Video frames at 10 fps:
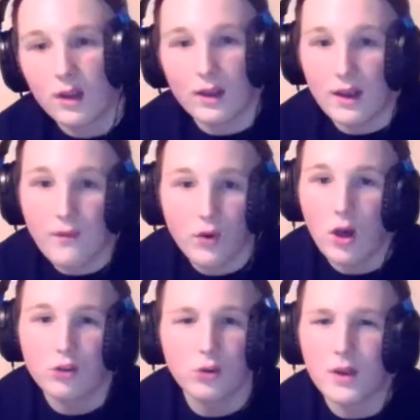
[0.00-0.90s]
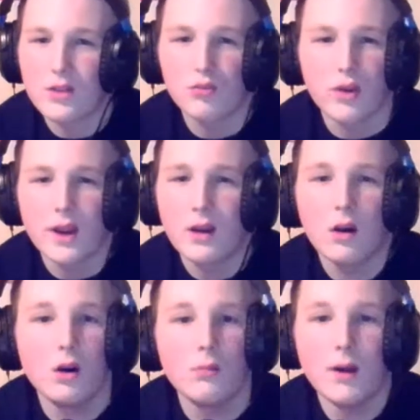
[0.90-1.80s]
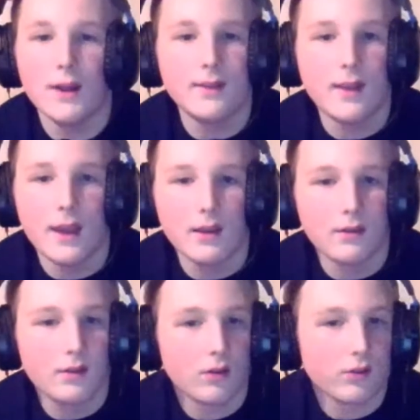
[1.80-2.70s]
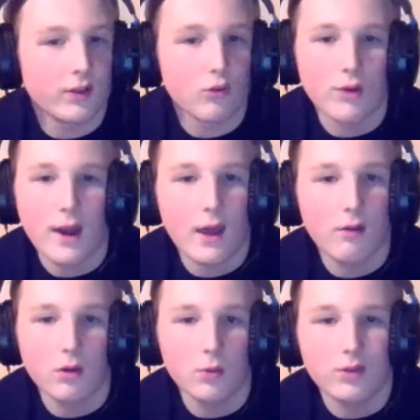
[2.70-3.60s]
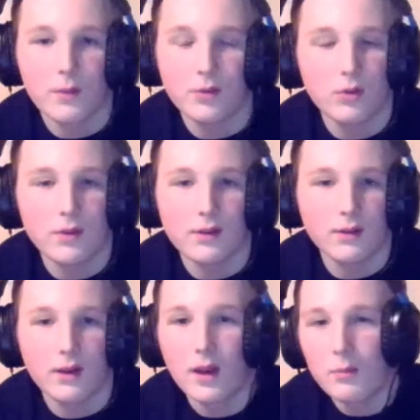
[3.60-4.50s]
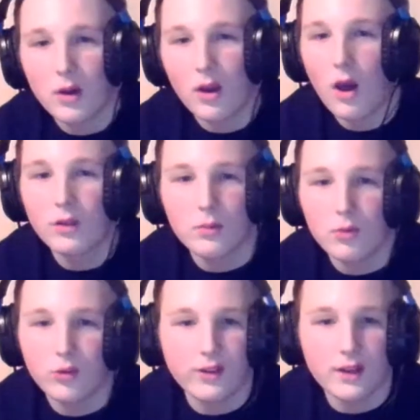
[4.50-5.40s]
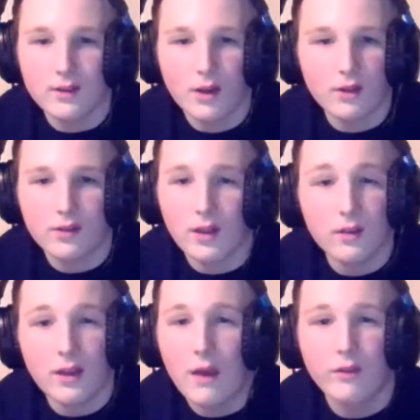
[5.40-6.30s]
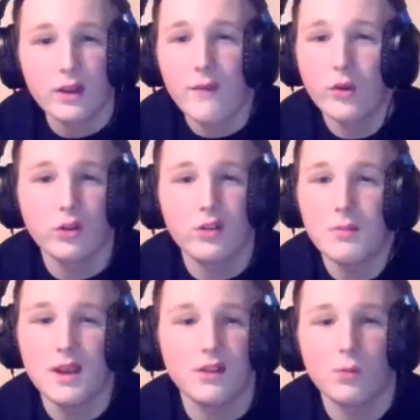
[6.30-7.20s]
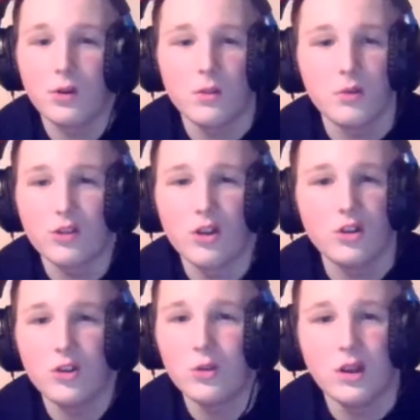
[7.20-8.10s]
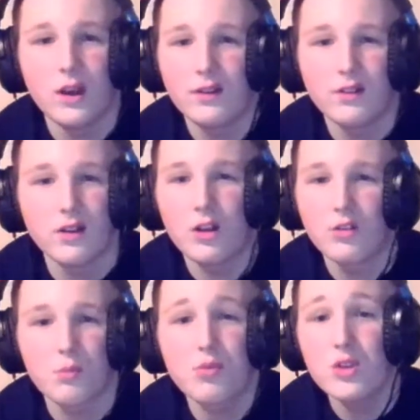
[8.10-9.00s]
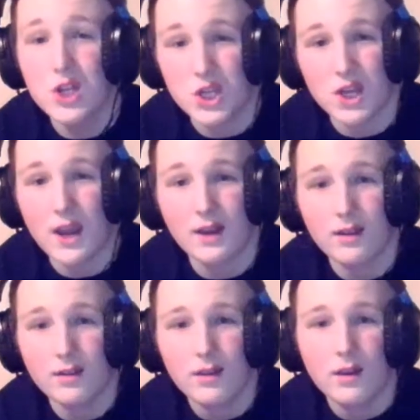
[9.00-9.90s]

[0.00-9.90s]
Neville also in the ring. Oh, my days. Seriously, the Red Arrow is absolutely amazing. Among other moves that he does. Neville, to me, is one of the most underutilized and underappreciated